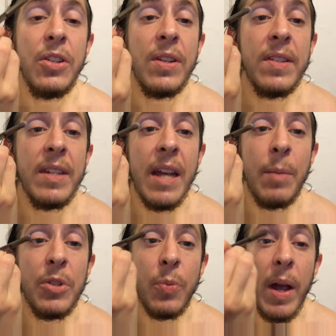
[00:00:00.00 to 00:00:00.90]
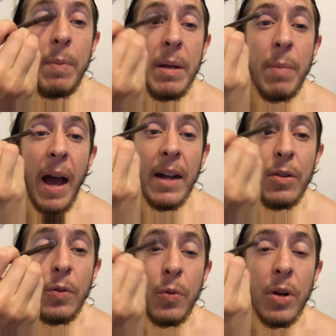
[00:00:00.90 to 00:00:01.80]
and you can see I'm swiping back
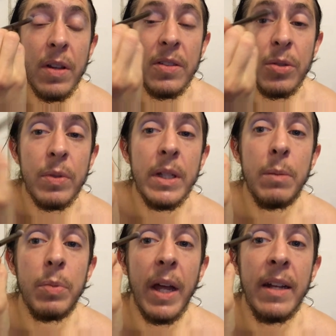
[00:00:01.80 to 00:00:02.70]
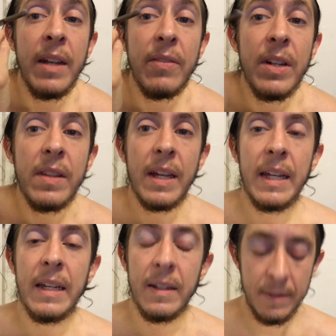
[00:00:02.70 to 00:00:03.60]
and forth to really blend
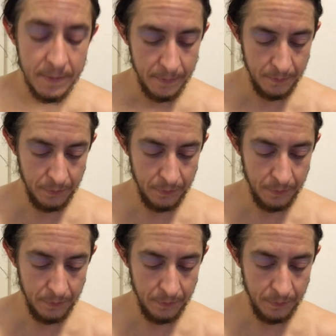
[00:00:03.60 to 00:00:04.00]
everything in.